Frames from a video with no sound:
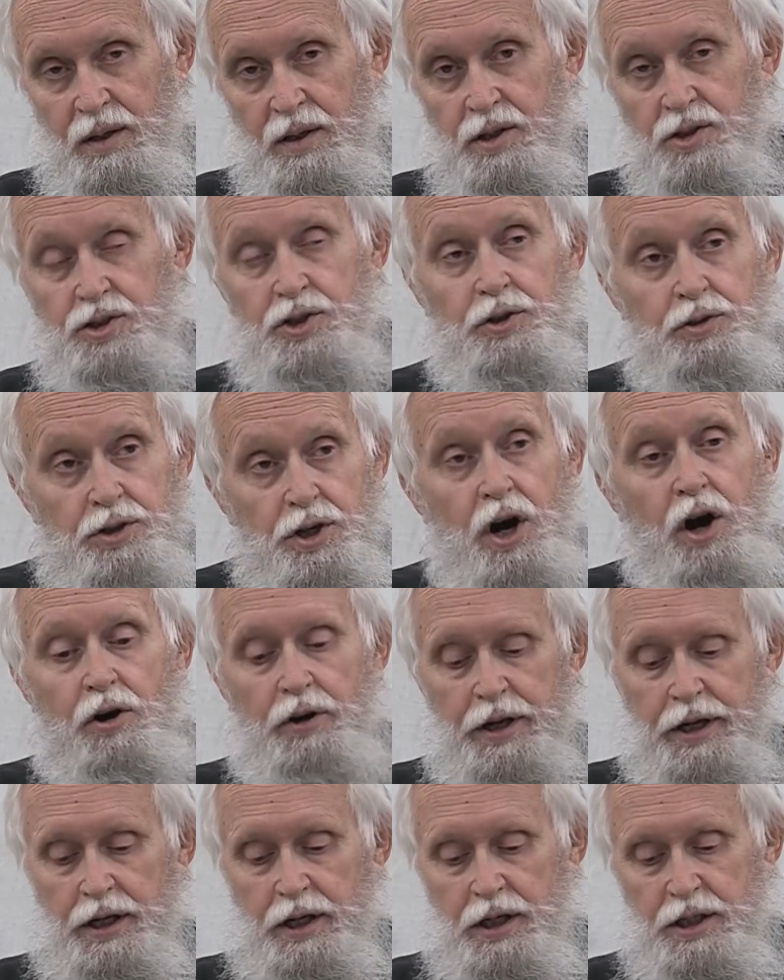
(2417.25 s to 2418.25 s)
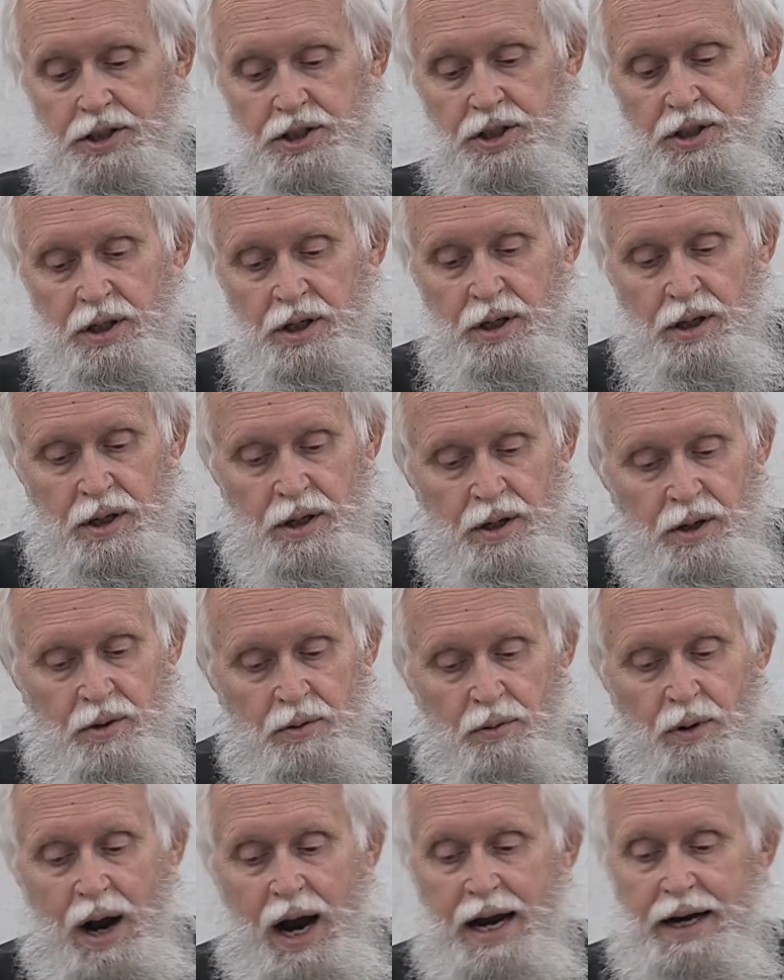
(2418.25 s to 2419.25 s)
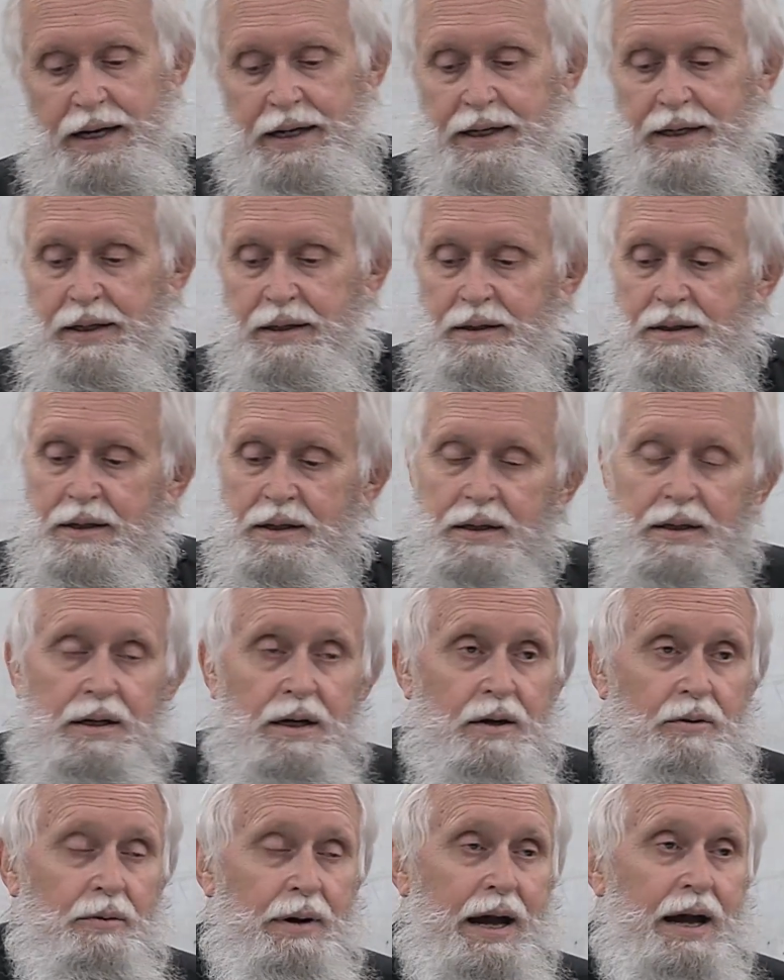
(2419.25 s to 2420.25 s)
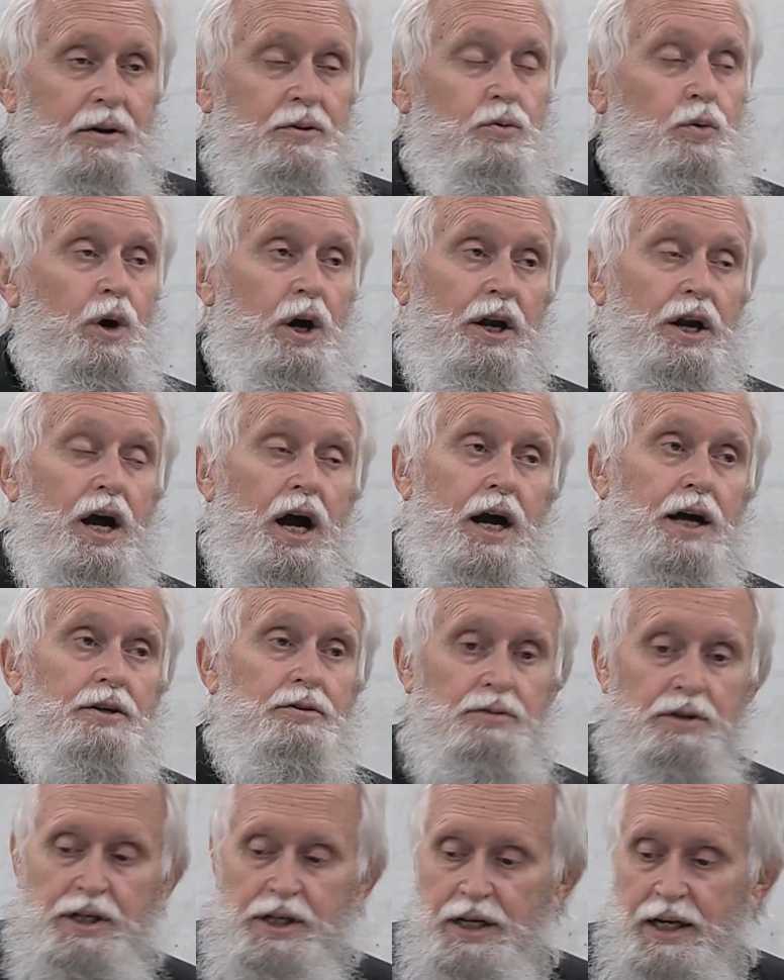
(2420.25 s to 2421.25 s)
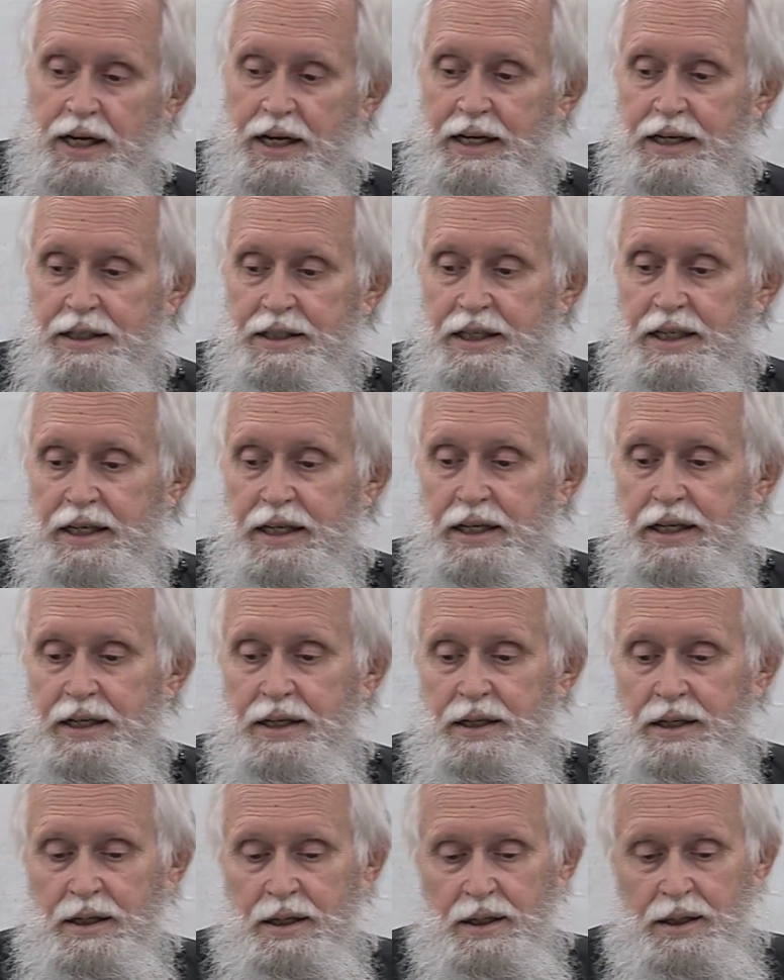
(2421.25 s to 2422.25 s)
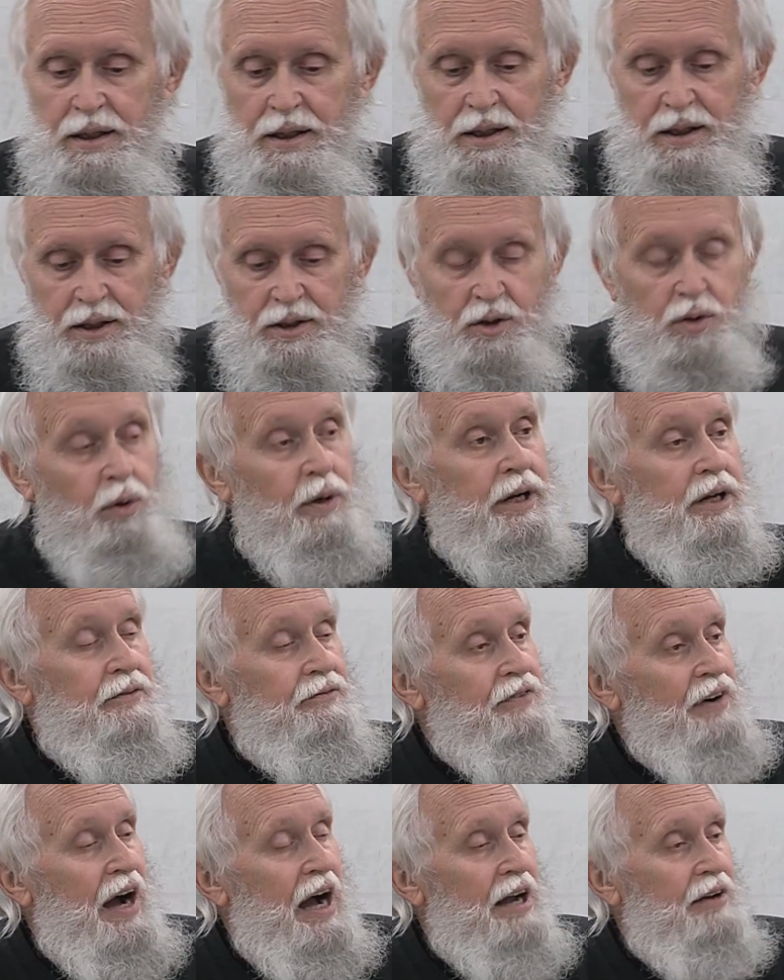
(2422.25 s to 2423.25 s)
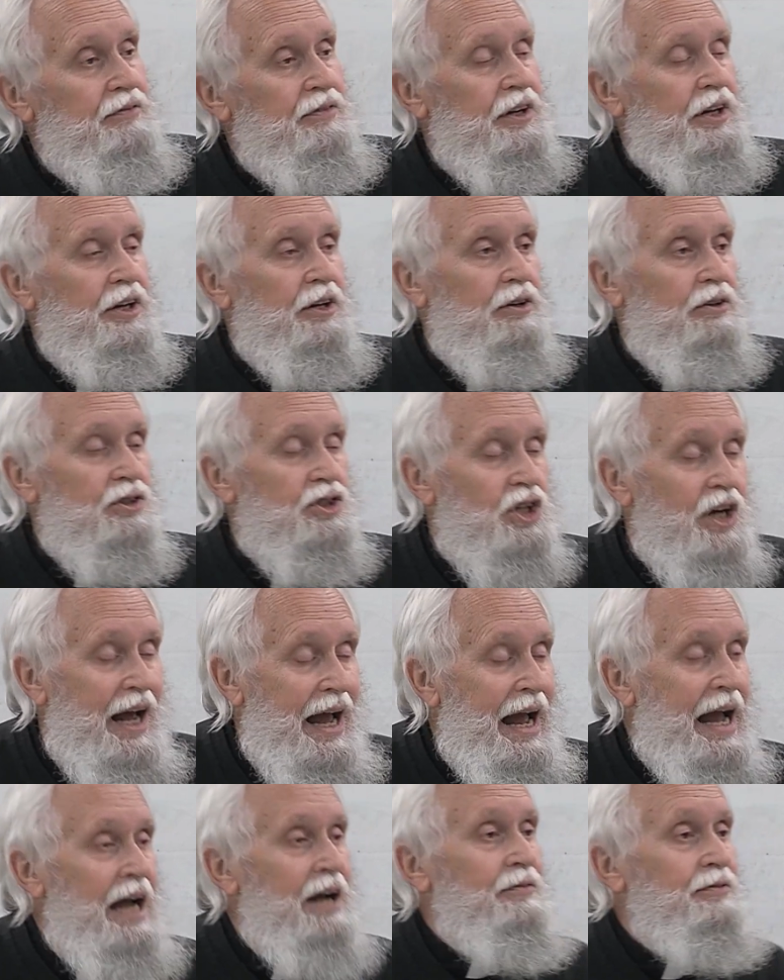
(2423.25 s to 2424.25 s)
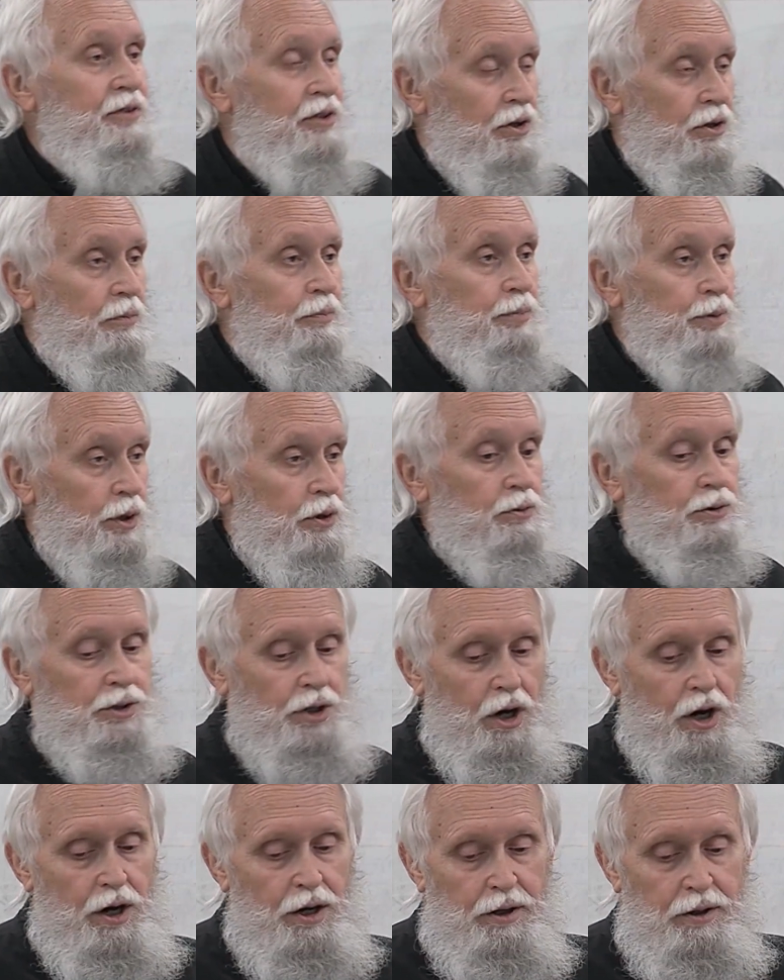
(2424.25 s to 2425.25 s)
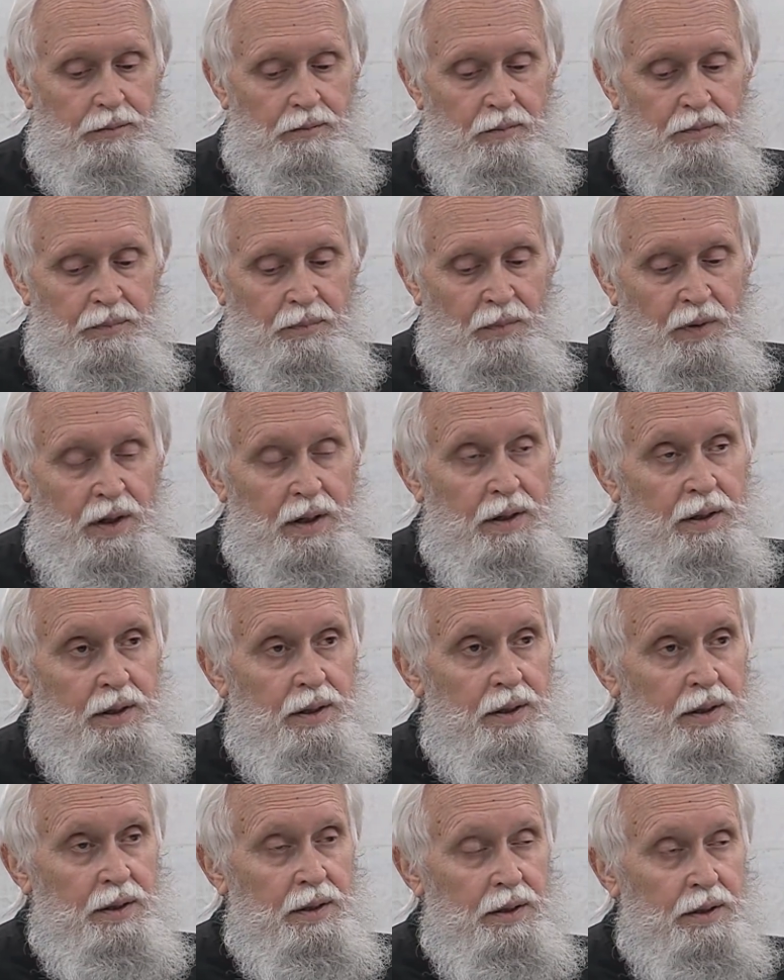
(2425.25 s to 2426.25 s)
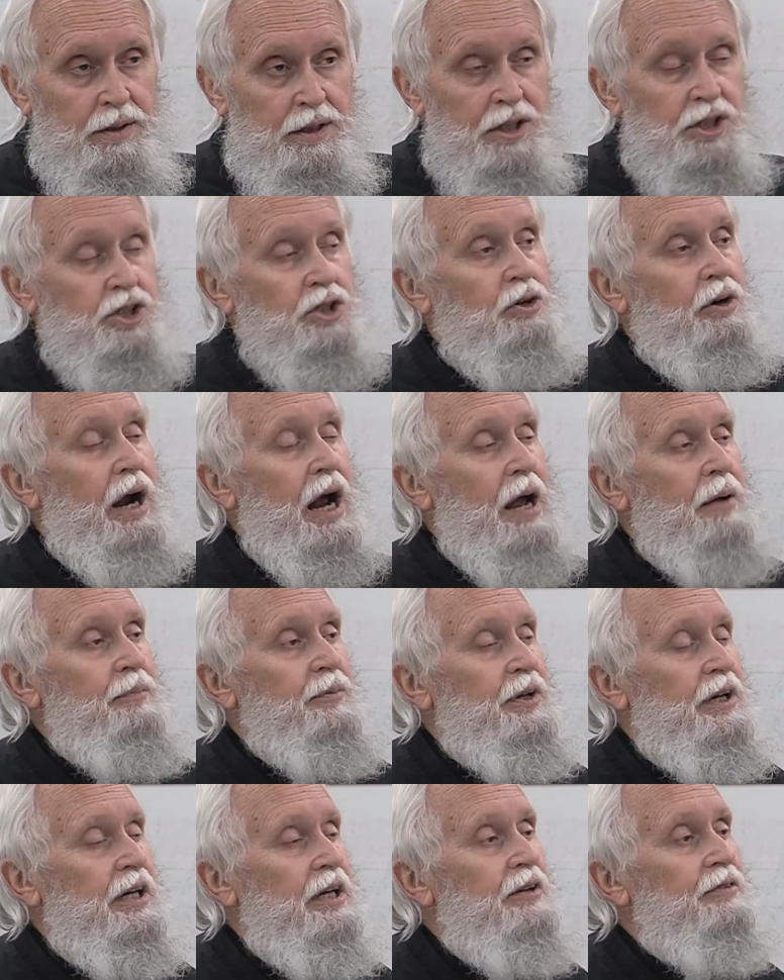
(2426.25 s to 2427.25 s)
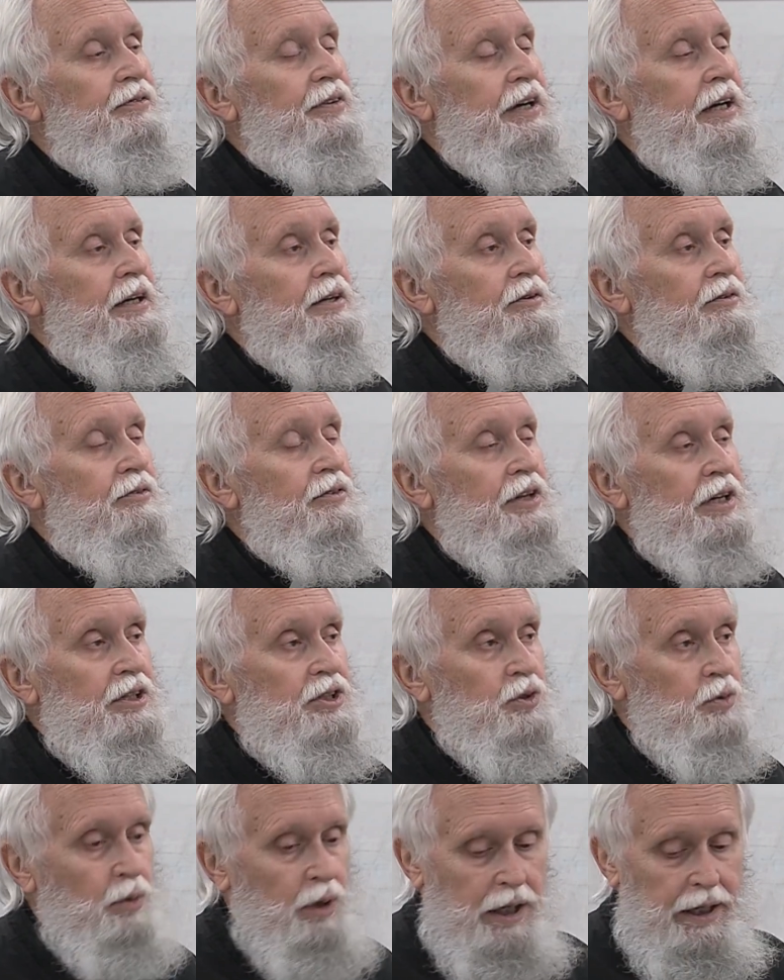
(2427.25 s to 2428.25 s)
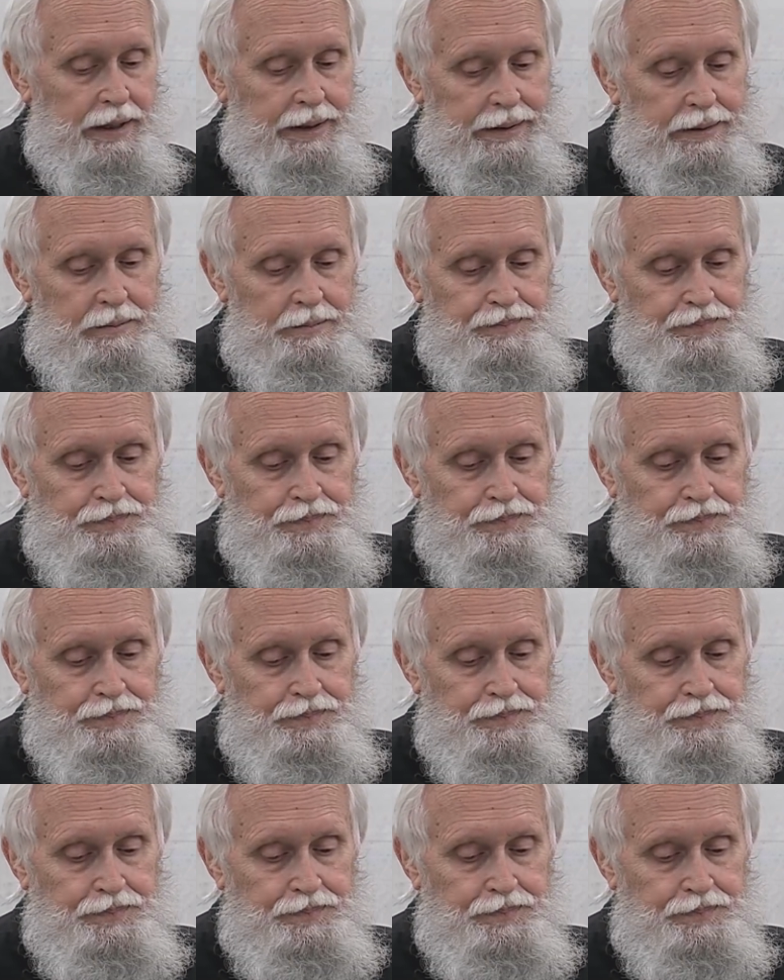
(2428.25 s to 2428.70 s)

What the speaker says: Suetonius, writing around 100 AD, 25 years after Plutarch, described the event this way.